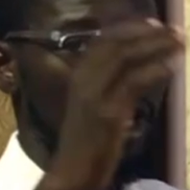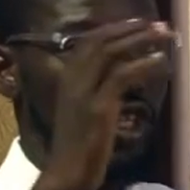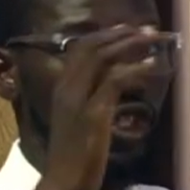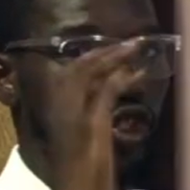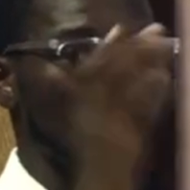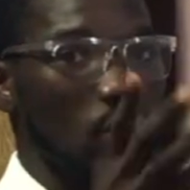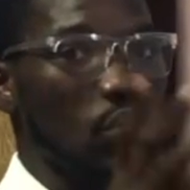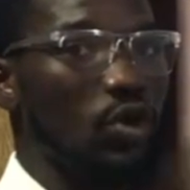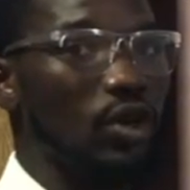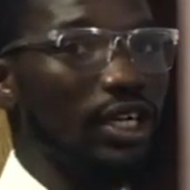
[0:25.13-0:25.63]

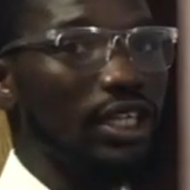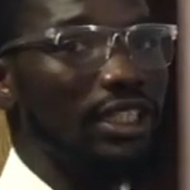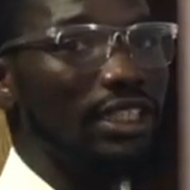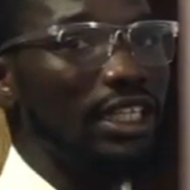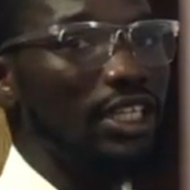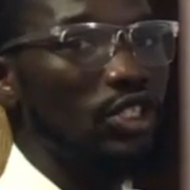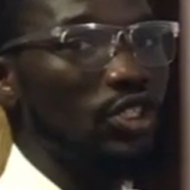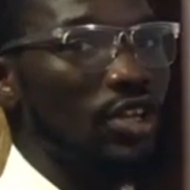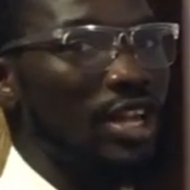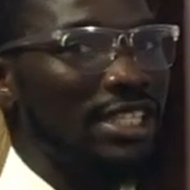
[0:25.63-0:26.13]
So
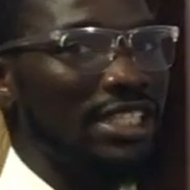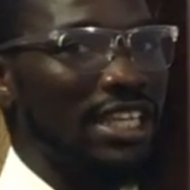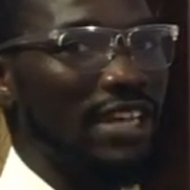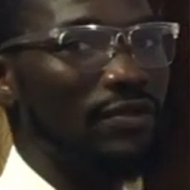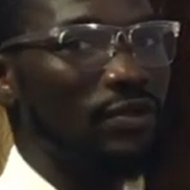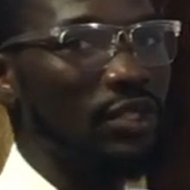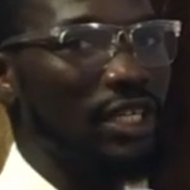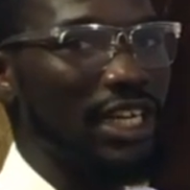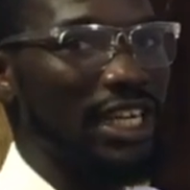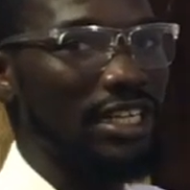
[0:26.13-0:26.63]
the SWOT
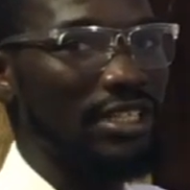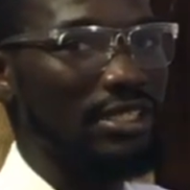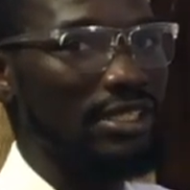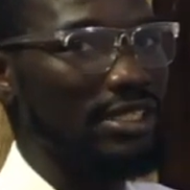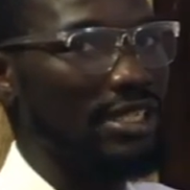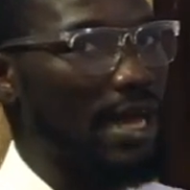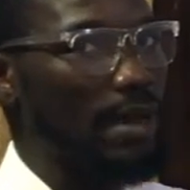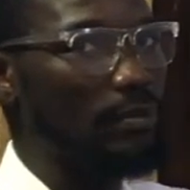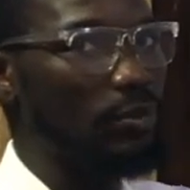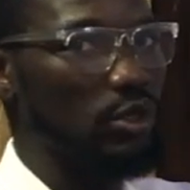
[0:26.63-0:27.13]
given
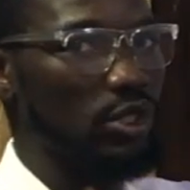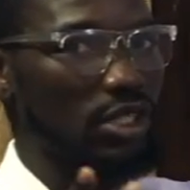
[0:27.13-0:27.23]
is sample